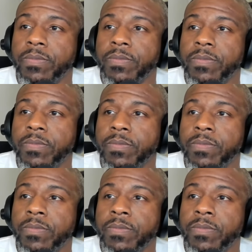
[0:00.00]

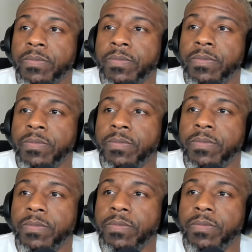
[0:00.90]

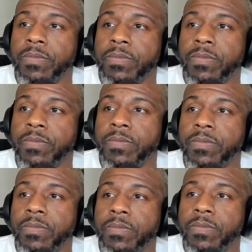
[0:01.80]

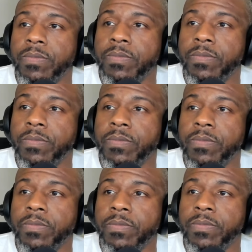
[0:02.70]

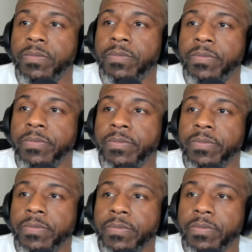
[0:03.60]

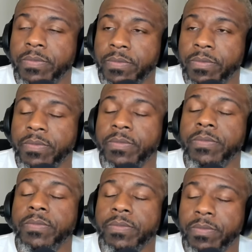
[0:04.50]

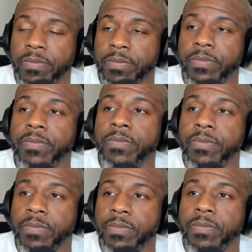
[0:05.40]

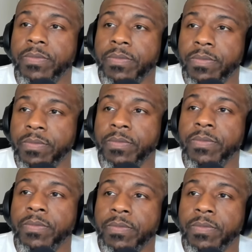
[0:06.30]
(silent)